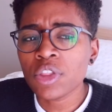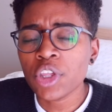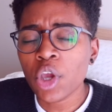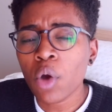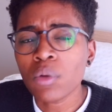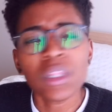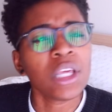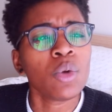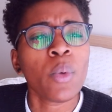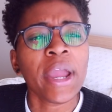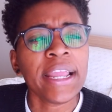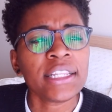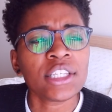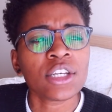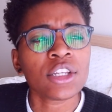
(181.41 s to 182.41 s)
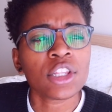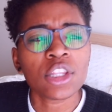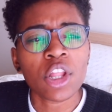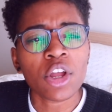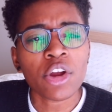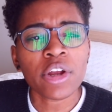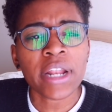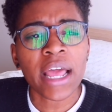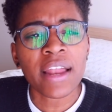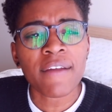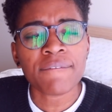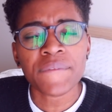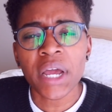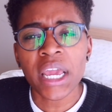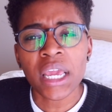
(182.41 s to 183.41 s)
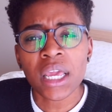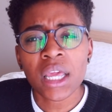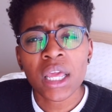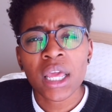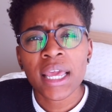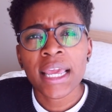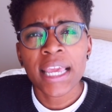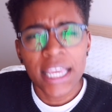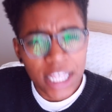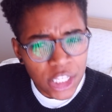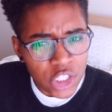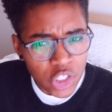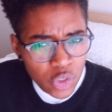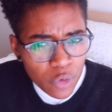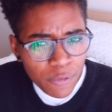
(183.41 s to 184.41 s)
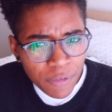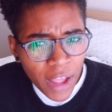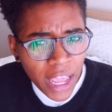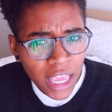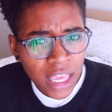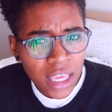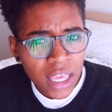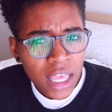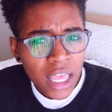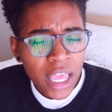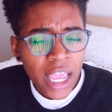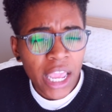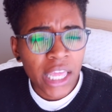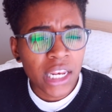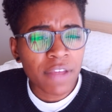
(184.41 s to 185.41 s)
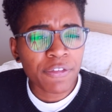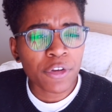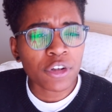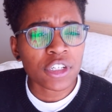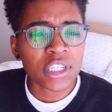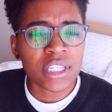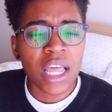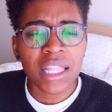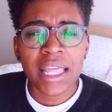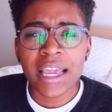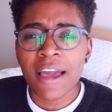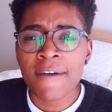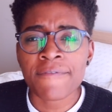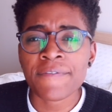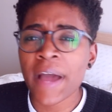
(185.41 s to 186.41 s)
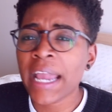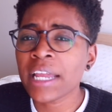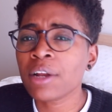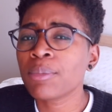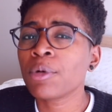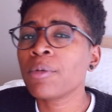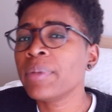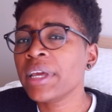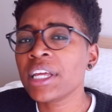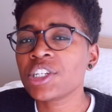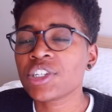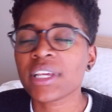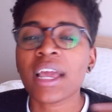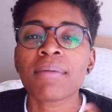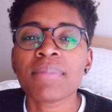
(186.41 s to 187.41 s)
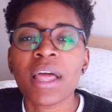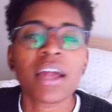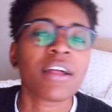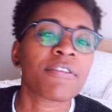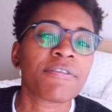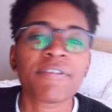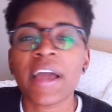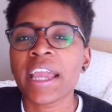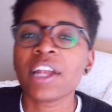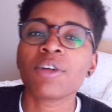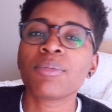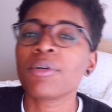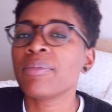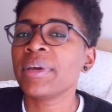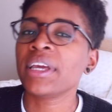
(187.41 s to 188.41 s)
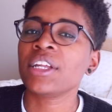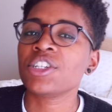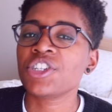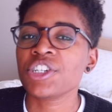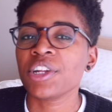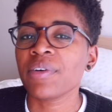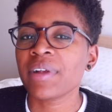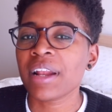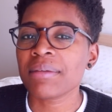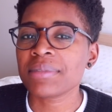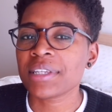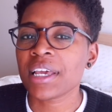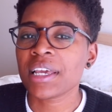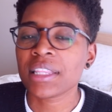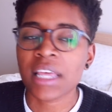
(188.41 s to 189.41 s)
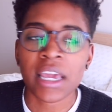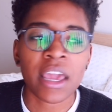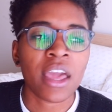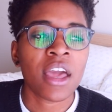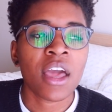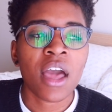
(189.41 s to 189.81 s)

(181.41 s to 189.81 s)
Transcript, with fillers: the only way to learn how to fight is to fight. And if you're just not like a fightable bitch, like I'm not a fightable bitch, you know what I'm saying? Like